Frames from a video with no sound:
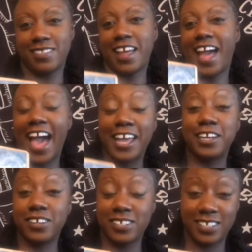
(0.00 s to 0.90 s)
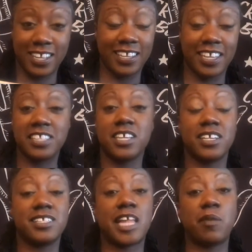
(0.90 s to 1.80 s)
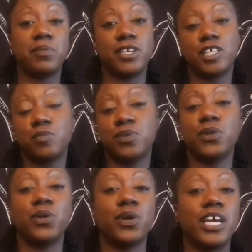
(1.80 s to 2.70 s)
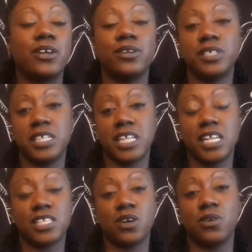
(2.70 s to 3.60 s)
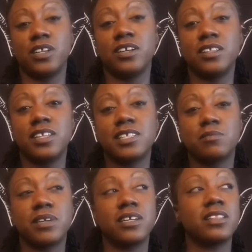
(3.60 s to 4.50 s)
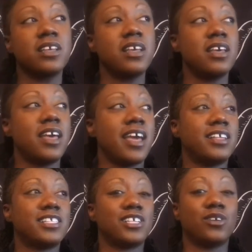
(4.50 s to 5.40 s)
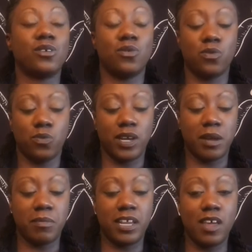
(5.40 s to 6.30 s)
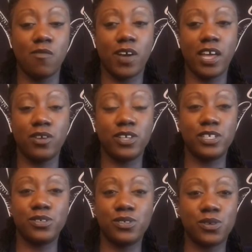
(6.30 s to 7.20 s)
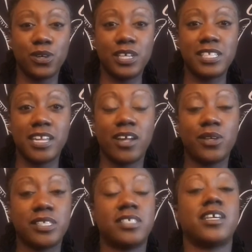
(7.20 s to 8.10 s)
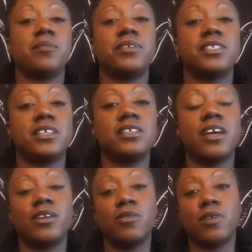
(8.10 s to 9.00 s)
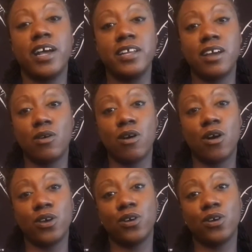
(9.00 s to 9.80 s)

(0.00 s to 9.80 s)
I understand, like I said, it's that push-pull energy that's going on this month. And so what I'm going to invite you to do, Taurus, now is the time to sit down and write down all your